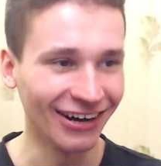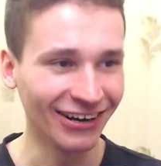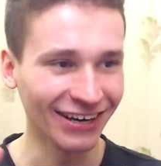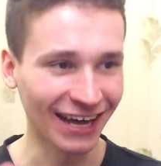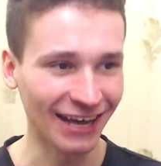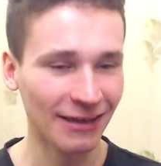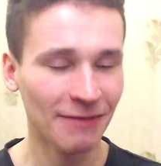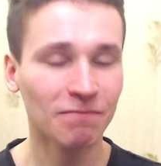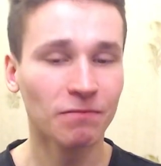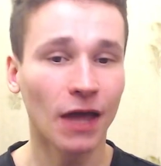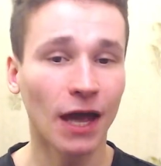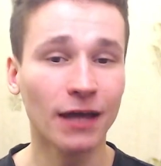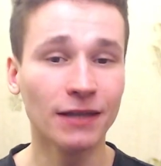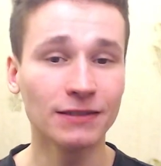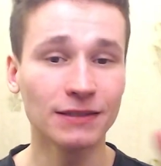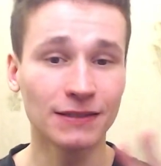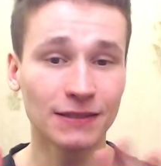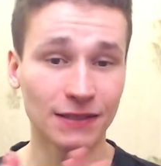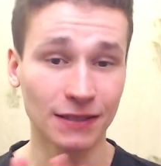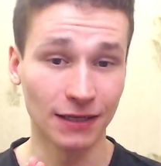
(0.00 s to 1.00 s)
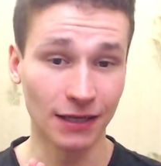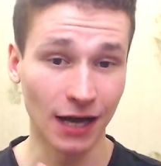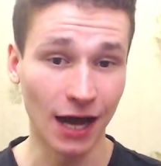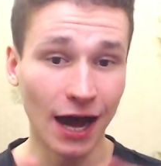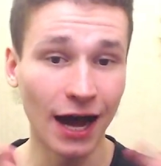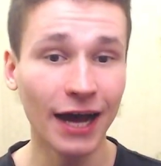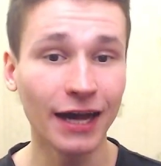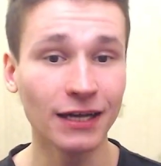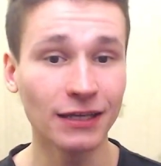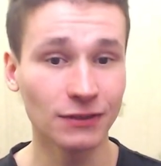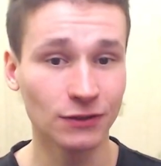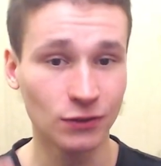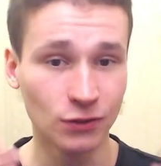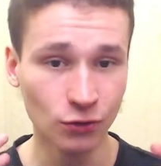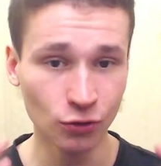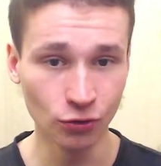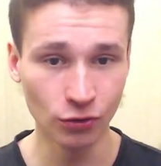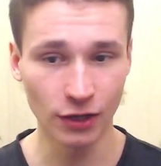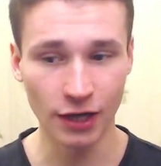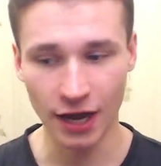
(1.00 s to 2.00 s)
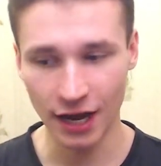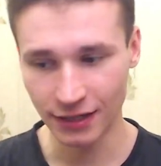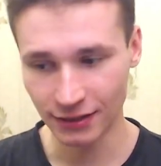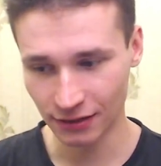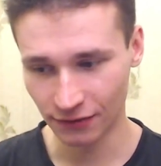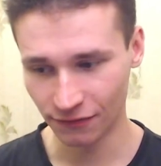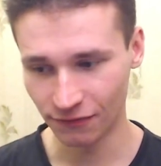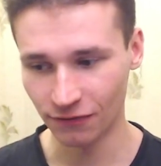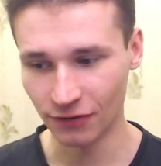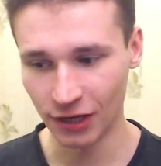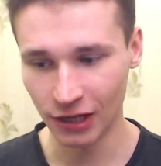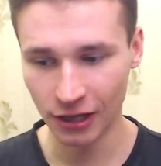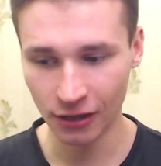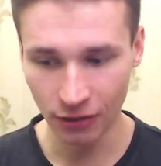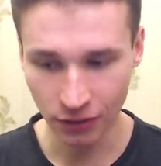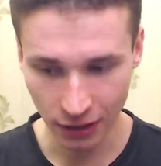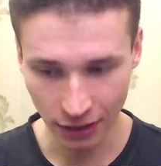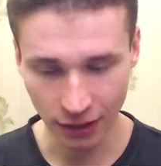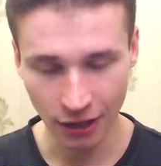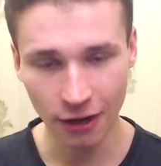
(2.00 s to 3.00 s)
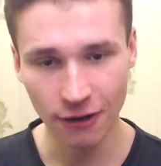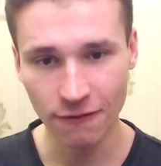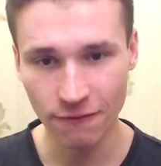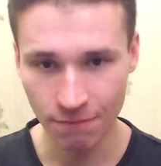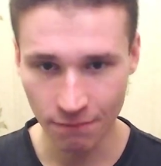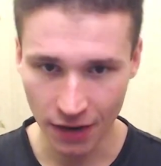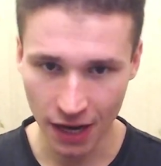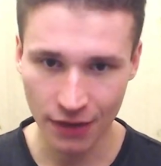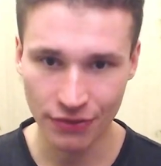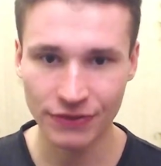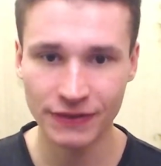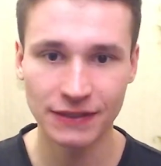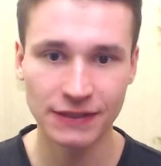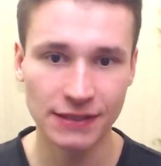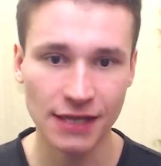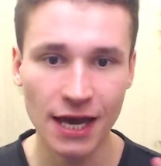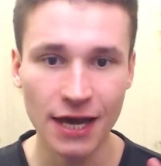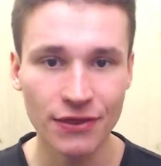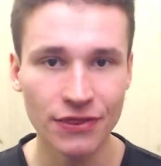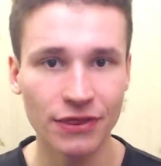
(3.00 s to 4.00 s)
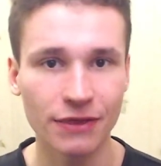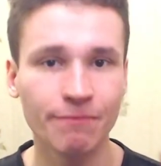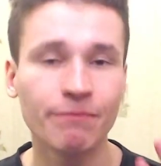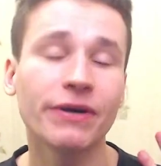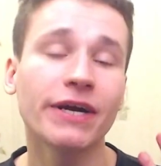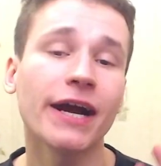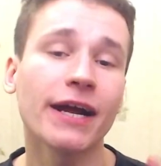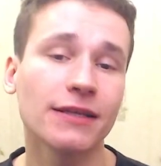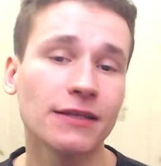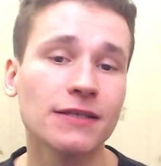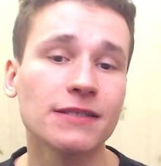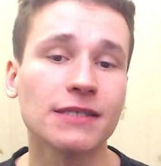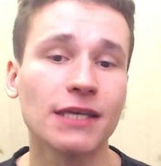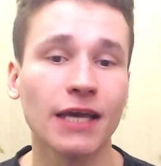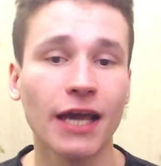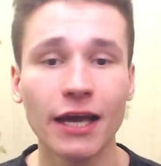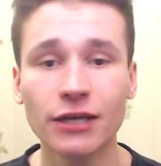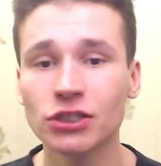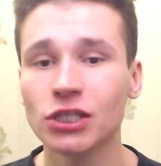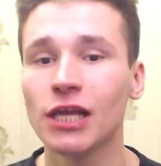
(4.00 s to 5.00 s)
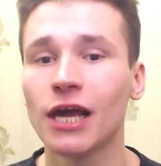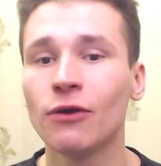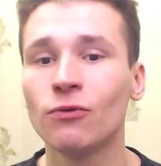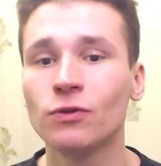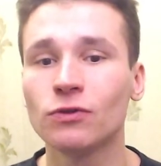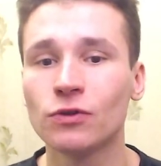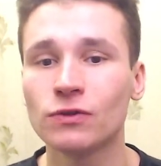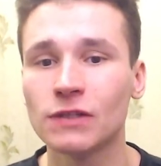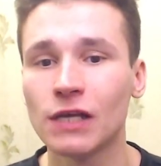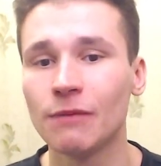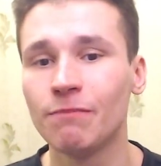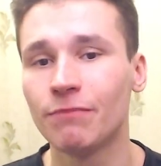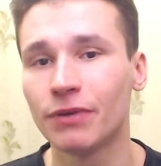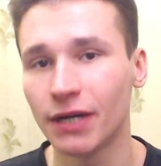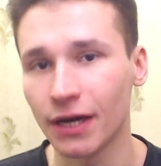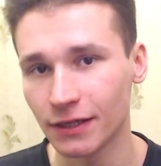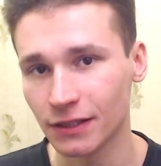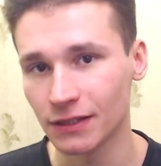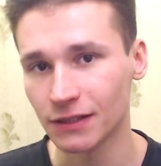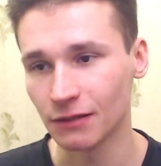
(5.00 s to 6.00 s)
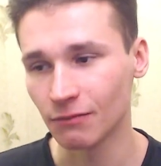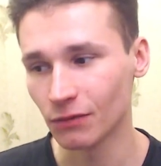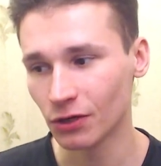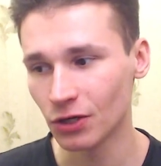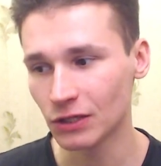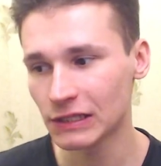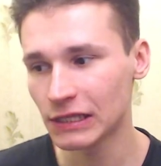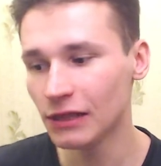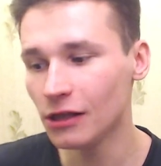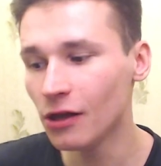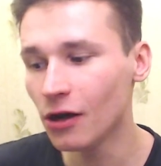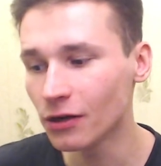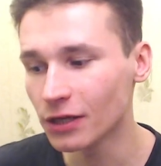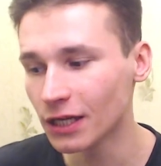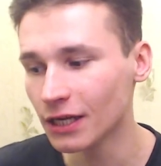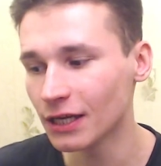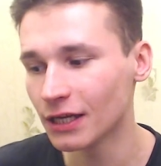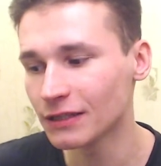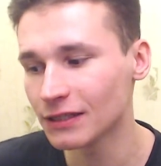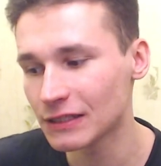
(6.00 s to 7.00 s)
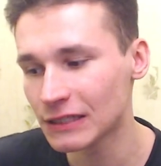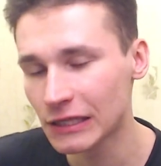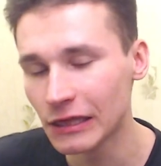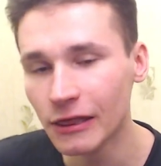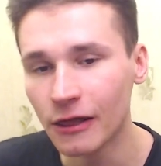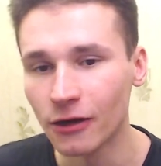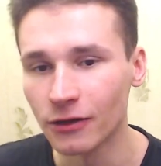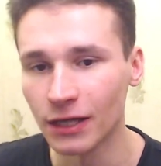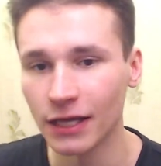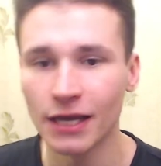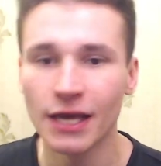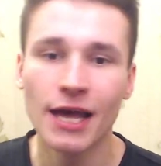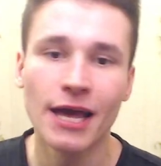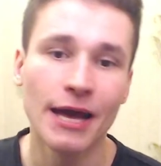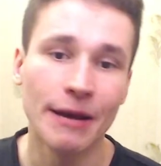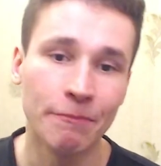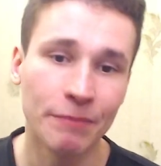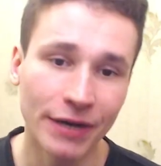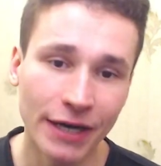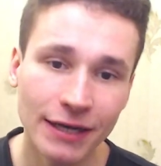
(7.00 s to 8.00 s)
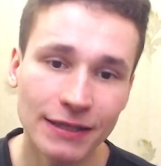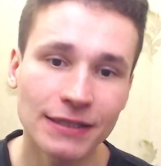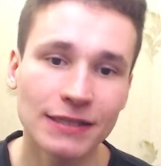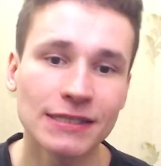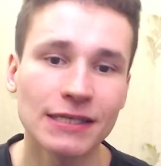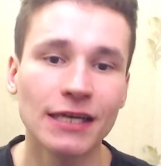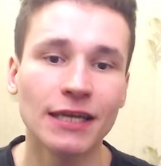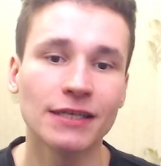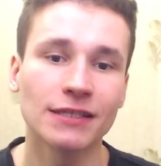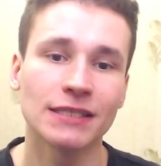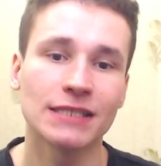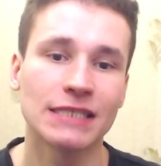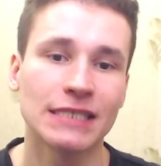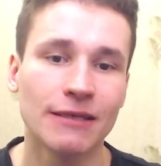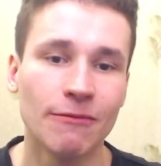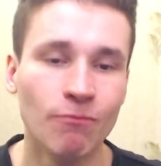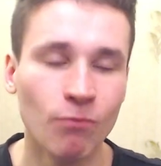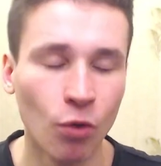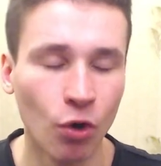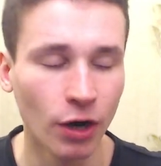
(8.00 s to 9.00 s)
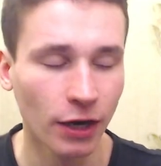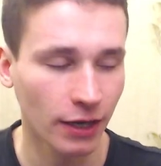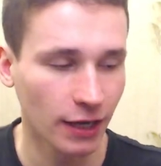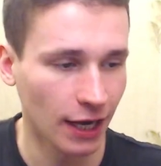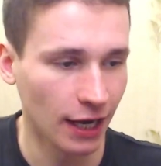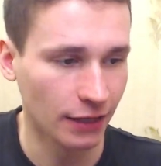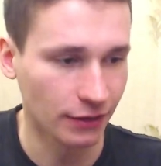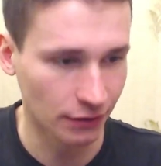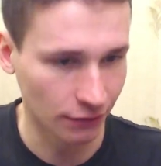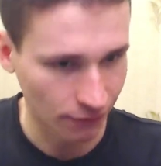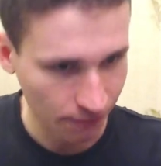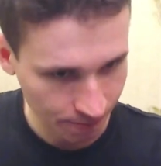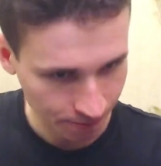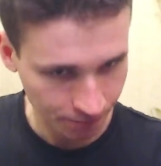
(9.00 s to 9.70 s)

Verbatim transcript: okay, and uh, I do kind of learning of math stuff, practicing. Actually, I want to say practicing because learning it is learning. Pract practicing it is a more kind of